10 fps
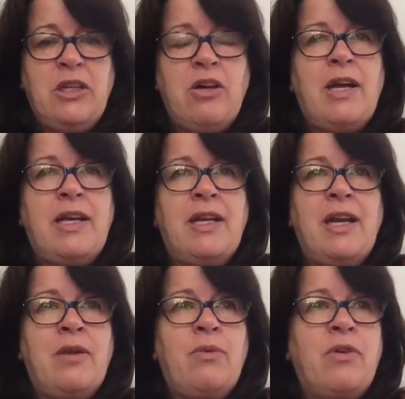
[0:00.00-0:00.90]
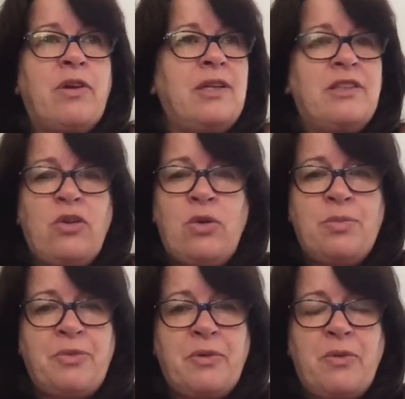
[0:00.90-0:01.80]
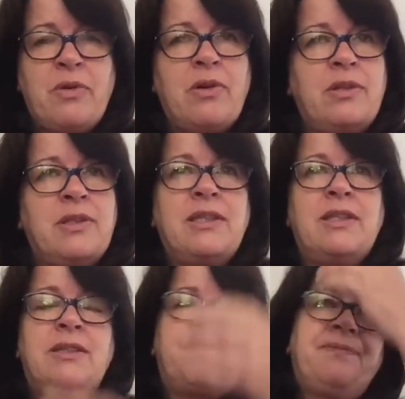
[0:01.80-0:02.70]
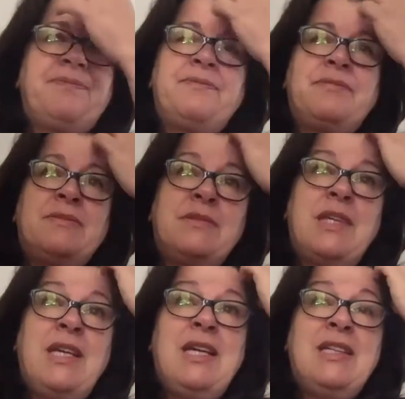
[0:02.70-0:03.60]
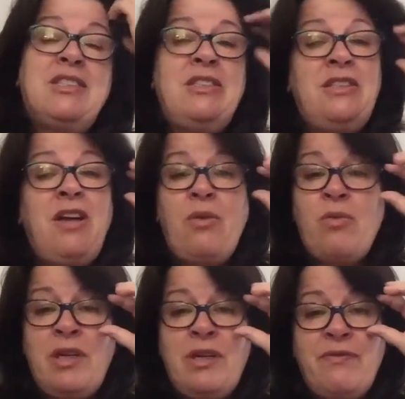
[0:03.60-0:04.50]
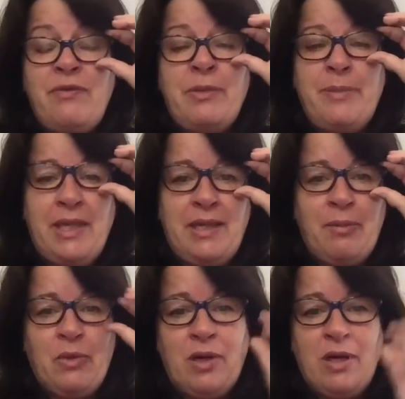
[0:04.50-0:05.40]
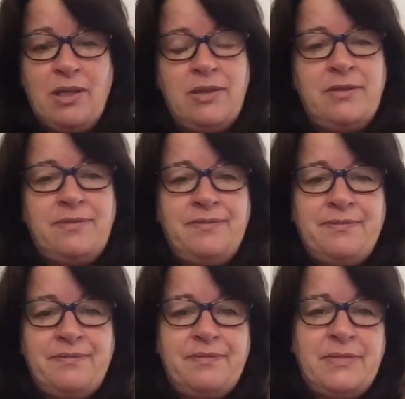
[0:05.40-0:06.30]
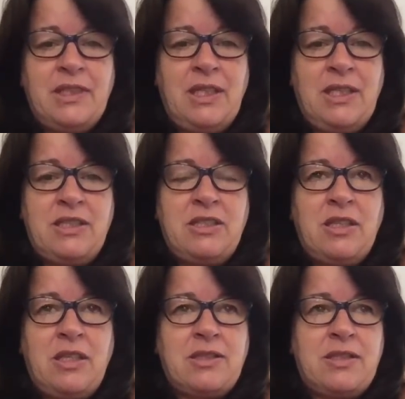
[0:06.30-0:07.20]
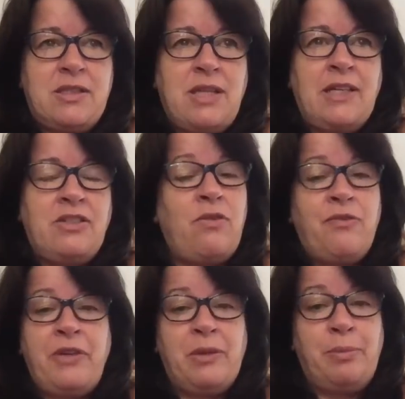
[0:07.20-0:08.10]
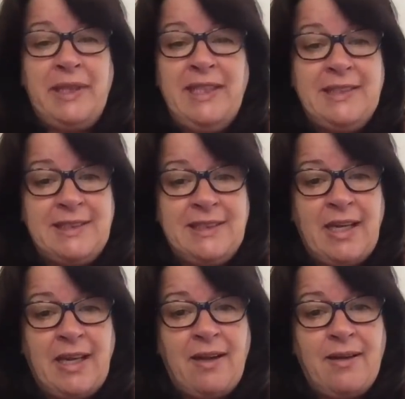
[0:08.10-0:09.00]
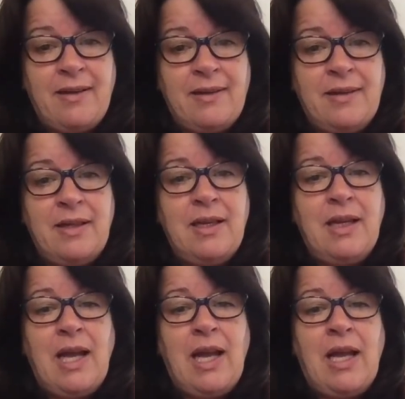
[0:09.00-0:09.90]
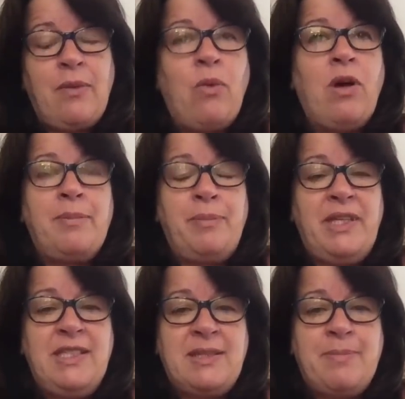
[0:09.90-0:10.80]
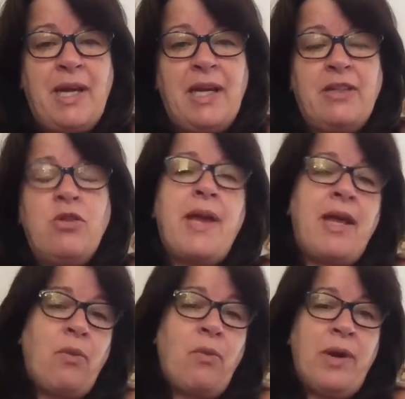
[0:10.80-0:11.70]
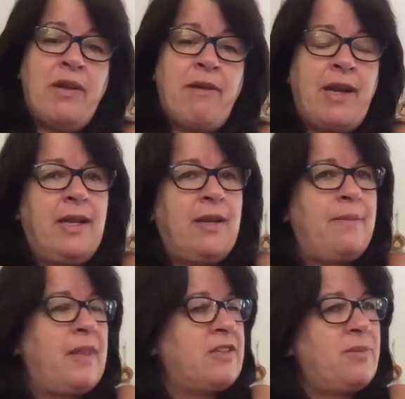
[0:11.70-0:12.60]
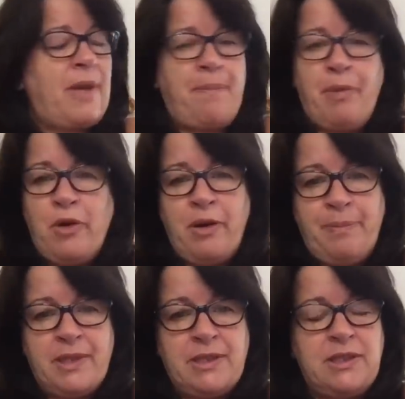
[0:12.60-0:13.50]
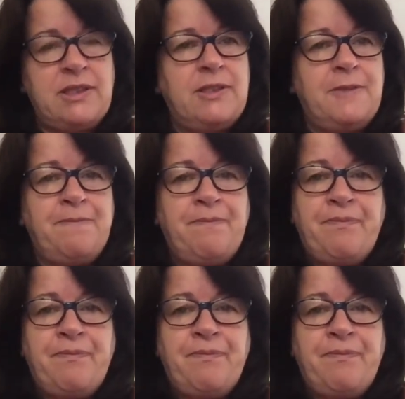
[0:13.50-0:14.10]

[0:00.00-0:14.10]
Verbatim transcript: You know, I, I work in the corporate world and it's just not working for me anymore. It's just, I don't feel peace there. I want peace of mind no matter where I am. That's my purpose.